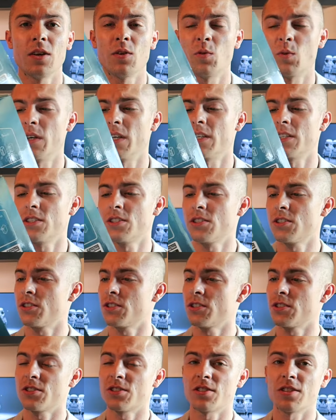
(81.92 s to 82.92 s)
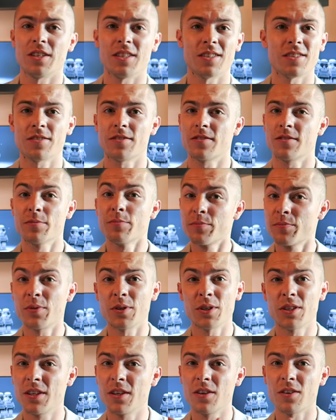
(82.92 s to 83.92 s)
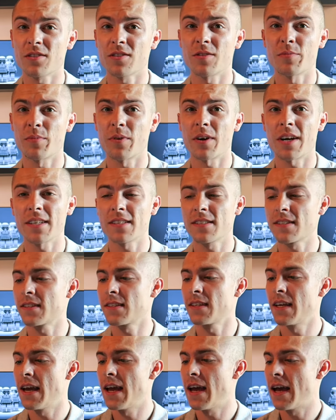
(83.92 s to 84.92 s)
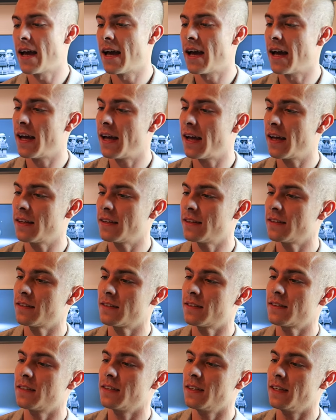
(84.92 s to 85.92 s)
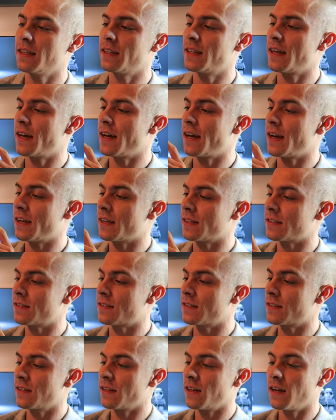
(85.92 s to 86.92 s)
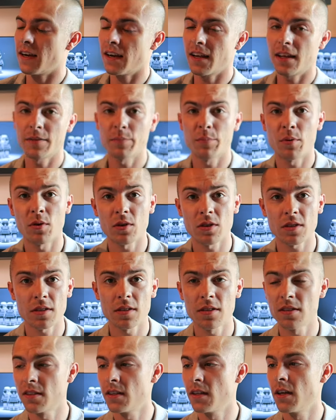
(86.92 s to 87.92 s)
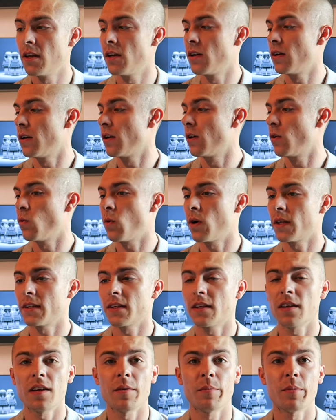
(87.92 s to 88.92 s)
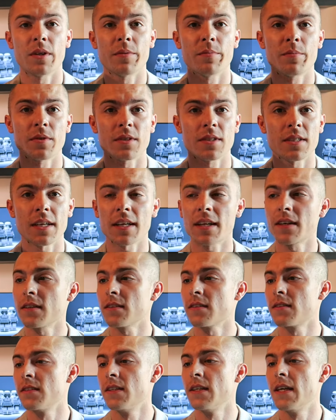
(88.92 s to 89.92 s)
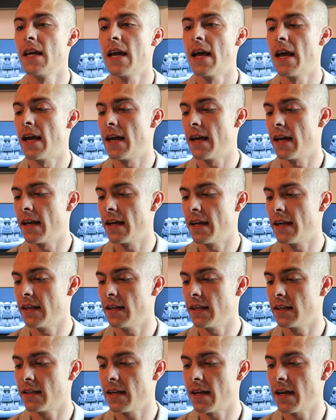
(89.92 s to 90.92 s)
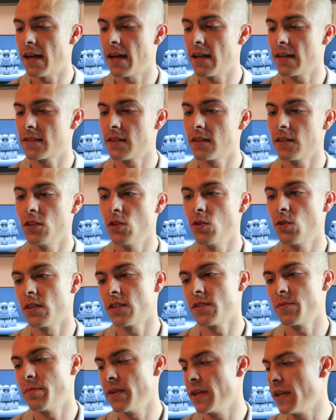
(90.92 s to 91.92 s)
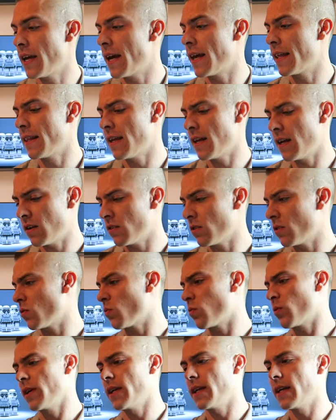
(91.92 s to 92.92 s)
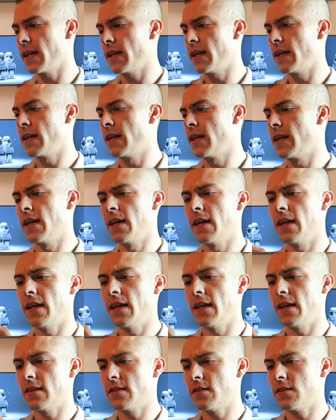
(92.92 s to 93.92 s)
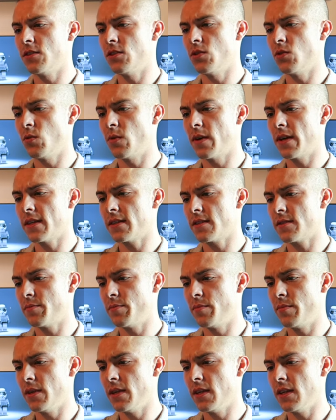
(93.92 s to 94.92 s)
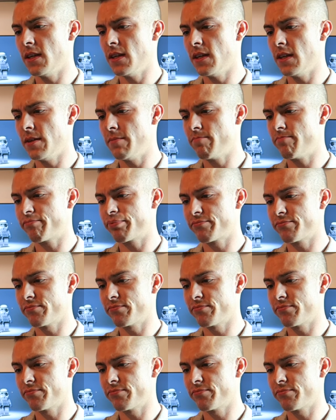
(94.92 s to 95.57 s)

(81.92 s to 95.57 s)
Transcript: which is pretty awesome price. And it has a LAN port. 1 gigabit per second. It has an USB, and I don't know really, it's USB